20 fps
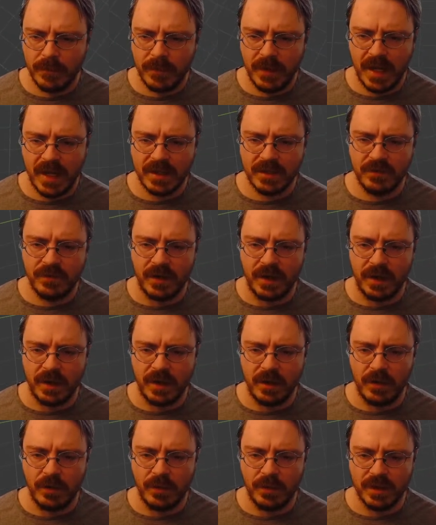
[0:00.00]
That's fine.
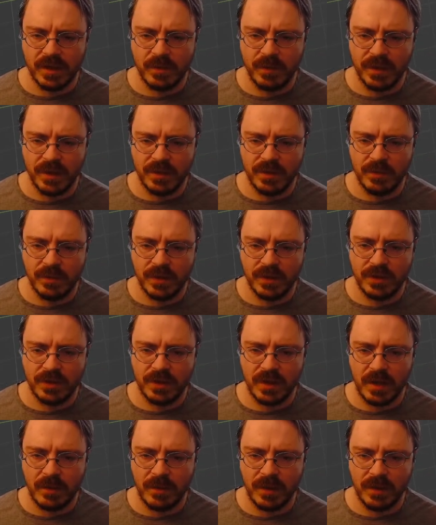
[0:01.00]
I don't want to spend too much
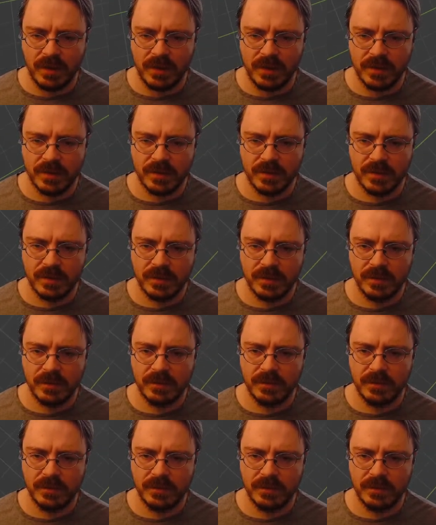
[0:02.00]
time on this.